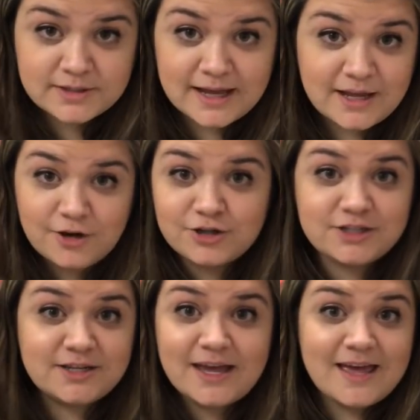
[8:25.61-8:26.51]
Like
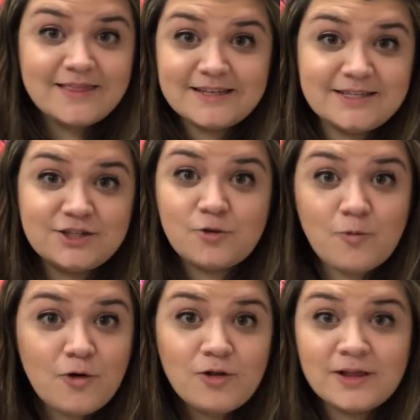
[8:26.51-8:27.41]
this is the
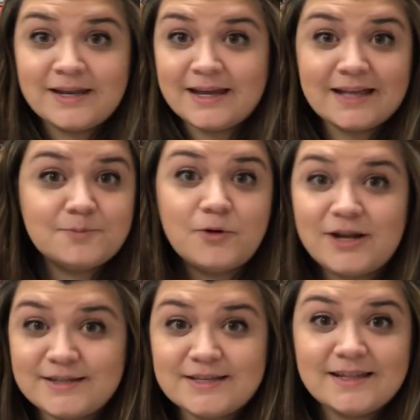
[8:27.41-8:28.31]
wool, and it gets put
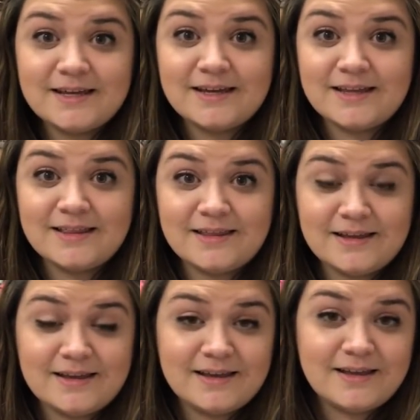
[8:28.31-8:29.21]

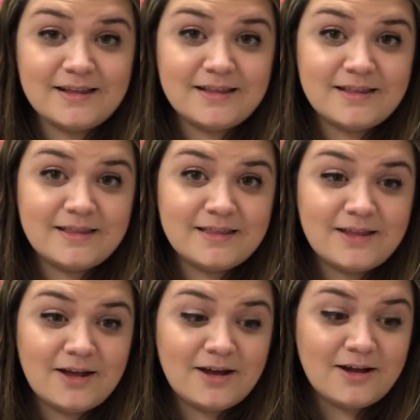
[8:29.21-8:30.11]
into
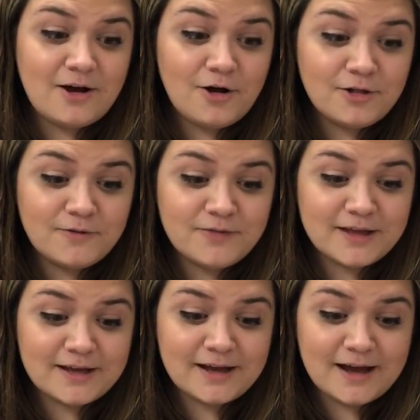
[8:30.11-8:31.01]
all of
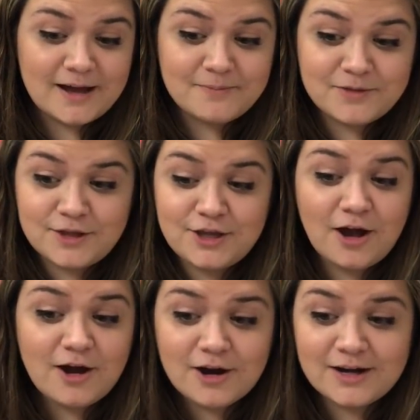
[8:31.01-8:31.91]
the
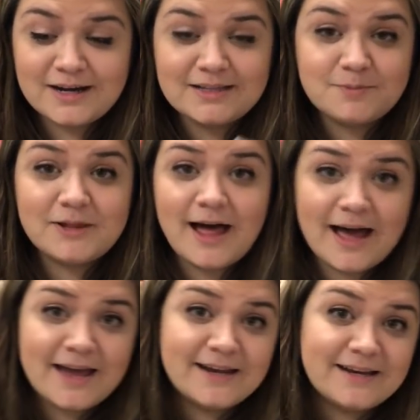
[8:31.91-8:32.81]
yarn, and it's
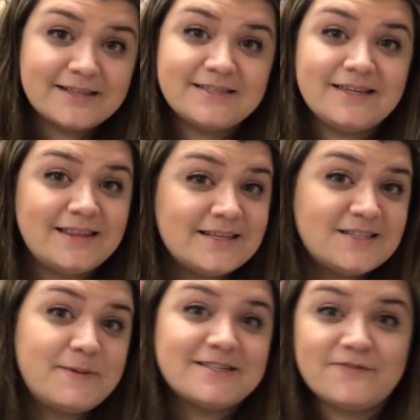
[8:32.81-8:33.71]
plied, and it's to this
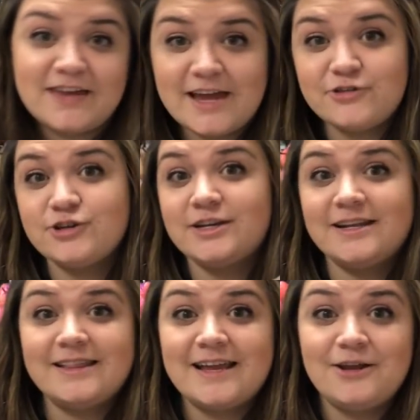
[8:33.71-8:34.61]
specification,
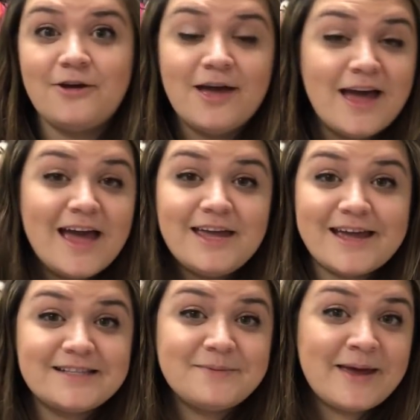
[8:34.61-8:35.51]
and then you
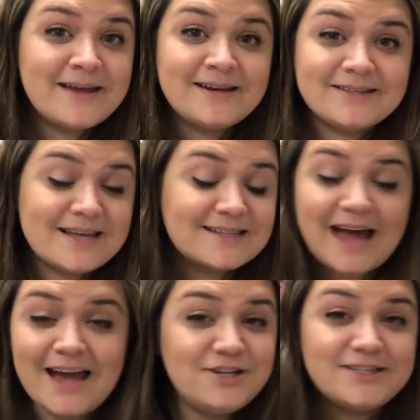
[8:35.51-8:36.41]
get to make it into socks.
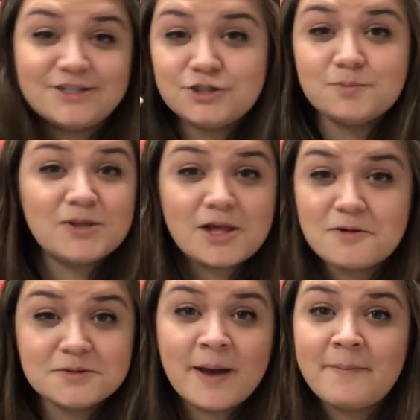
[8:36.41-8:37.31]
It just
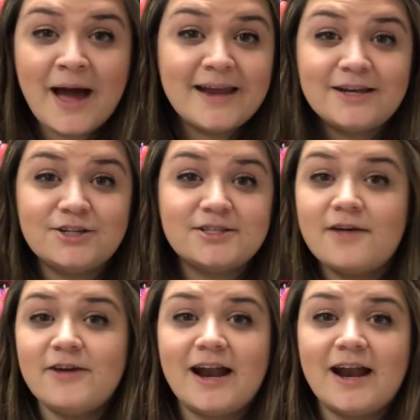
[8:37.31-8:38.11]
blows my mind. I just love it.